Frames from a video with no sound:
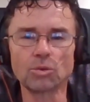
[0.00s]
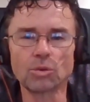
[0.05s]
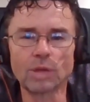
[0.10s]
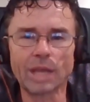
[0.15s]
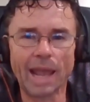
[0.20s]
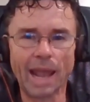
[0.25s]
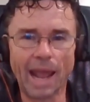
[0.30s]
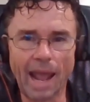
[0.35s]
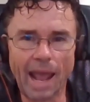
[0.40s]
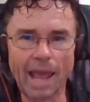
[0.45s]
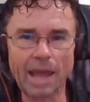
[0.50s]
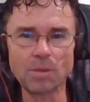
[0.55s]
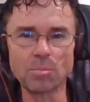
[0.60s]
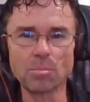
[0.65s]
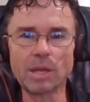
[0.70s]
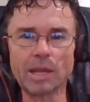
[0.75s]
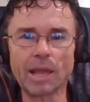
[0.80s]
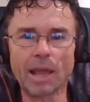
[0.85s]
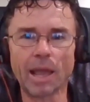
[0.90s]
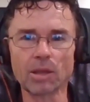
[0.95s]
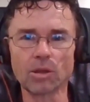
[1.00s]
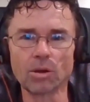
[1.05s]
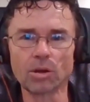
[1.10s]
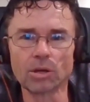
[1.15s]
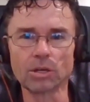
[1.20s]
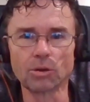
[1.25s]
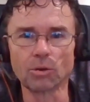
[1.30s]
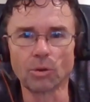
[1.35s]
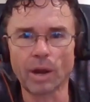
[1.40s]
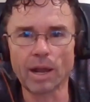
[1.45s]
you can be a
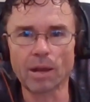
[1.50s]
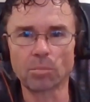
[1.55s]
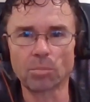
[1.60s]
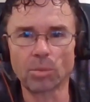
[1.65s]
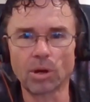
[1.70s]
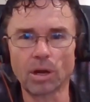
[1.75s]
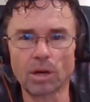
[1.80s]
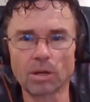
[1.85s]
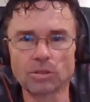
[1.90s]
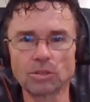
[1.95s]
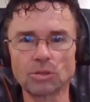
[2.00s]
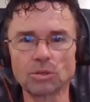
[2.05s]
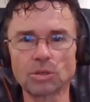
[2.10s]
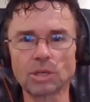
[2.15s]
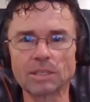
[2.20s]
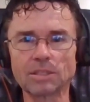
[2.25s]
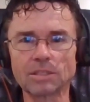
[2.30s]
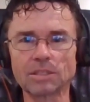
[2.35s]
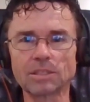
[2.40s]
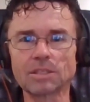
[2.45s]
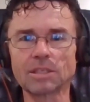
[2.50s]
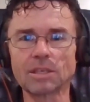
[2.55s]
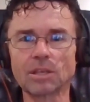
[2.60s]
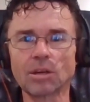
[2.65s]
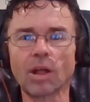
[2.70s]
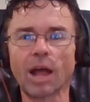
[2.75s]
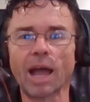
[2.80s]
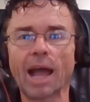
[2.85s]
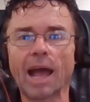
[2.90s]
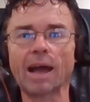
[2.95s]
good grandpa. You can
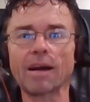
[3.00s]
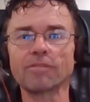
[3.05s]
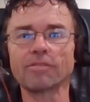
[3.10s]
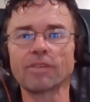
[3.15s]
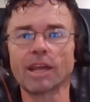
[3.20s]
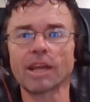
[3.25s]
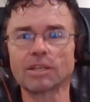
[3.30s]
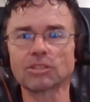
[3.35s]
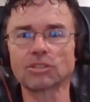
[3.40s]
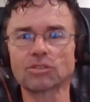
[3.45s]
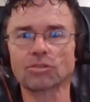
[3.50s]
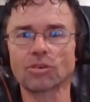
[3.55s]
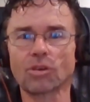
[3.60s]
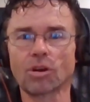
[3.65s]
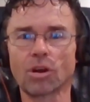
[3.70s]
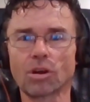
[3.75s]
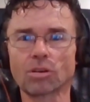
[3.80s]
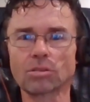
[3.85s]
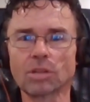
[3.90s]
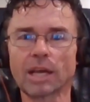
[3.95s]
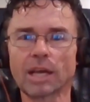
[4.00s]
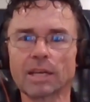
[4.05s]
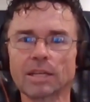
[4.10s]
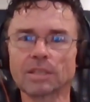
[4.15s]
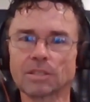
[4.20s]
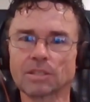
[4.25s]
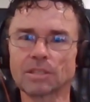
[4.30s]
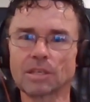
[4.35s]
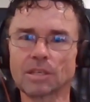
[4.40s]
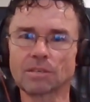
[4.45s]
still have a strong
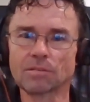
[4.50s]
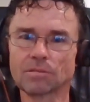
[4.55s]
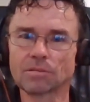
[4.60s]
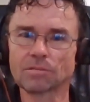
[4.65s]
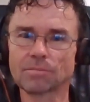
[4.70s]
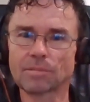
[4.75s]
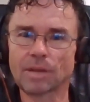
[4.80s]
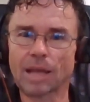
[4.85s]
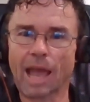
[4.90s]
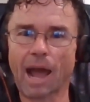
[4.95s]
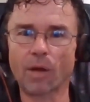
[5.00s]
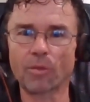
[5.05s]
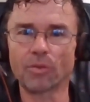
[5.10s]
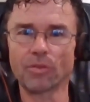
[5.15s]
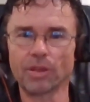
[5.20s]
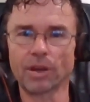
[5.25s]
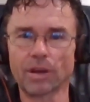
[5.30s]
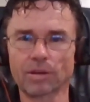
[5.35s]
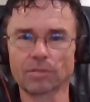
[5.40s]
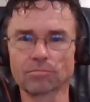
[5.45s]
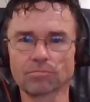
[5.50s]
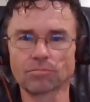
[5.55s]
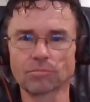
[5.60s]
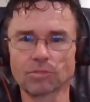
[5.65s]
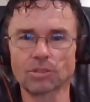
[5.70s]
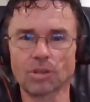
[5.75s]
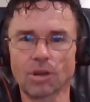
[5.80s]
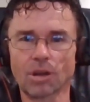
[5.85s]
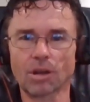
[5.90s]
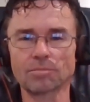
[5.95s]
legacy out there.
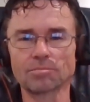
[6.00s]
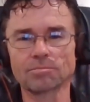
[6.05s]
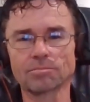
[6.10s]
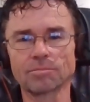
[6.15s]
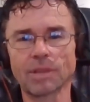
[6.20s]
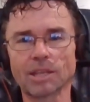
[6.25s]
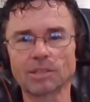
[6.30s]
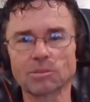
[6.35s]
So